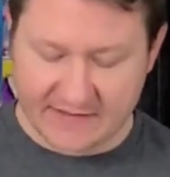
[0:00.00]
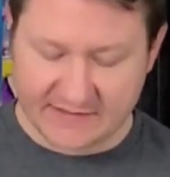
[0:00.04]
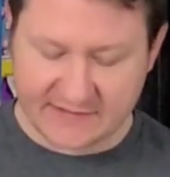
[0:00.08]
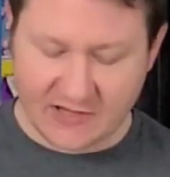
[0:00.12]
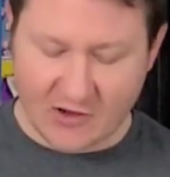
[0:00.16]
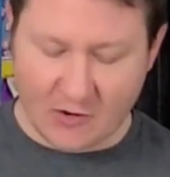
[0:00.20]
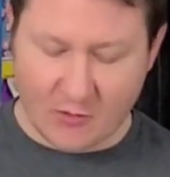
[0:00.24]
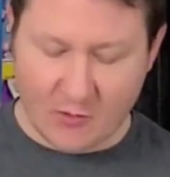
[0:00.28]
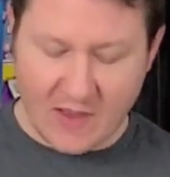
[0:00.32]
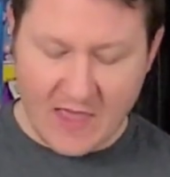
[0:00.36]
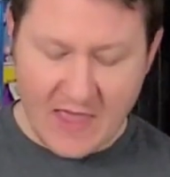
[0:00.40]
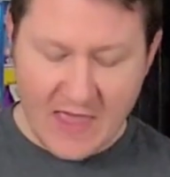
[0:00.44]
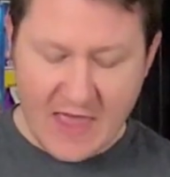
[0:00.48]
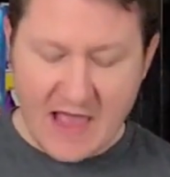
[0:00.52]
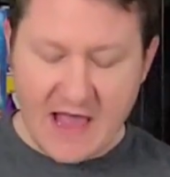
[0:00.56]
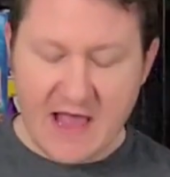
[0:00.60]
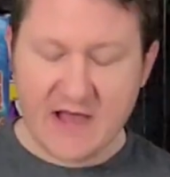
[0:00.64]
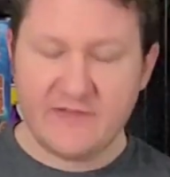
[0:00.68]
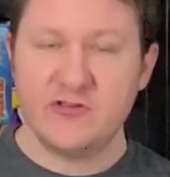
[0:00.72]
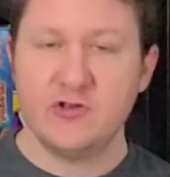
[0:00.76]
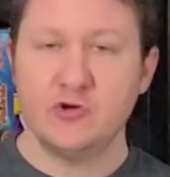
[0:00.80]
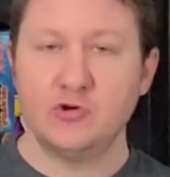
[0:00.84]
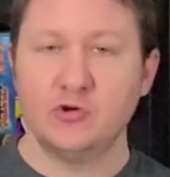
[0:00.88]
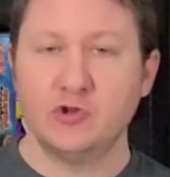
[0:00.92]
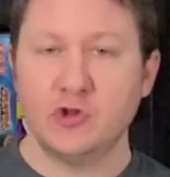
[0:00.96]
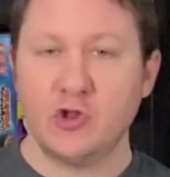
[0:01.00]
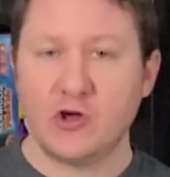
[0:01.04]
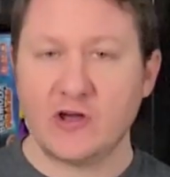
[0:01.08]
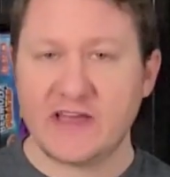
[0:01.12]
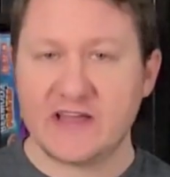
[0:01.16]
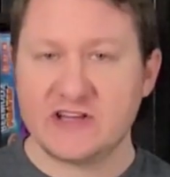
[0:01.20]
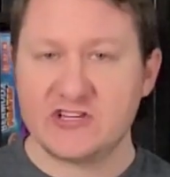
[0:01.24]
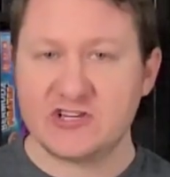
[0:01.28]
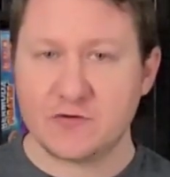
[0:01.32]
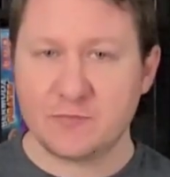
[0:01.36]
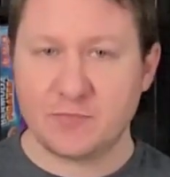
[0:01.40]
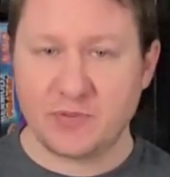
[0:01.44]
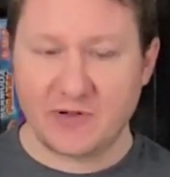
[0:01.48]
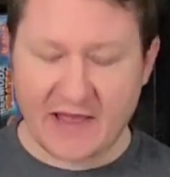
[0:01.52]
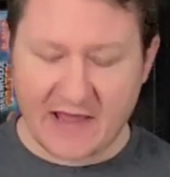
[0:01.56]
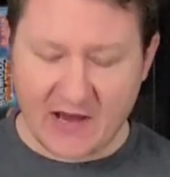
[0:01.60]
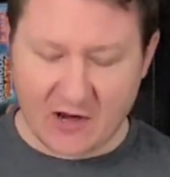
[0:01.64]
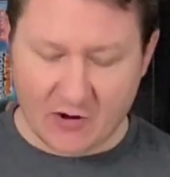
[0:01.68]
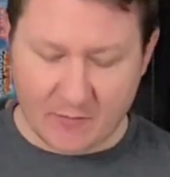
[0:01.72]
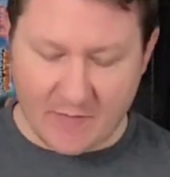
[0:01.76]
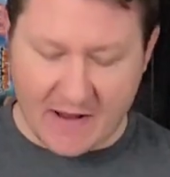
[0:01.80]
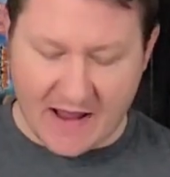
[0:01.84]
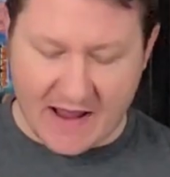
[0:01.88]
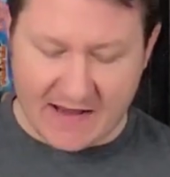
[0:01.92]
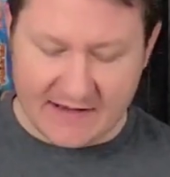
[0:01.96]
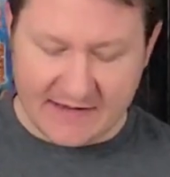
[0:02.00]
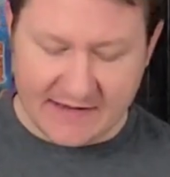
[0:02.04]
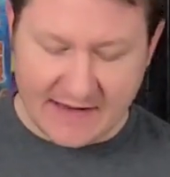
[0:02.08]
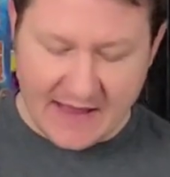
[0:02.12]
So if you look at your player mat,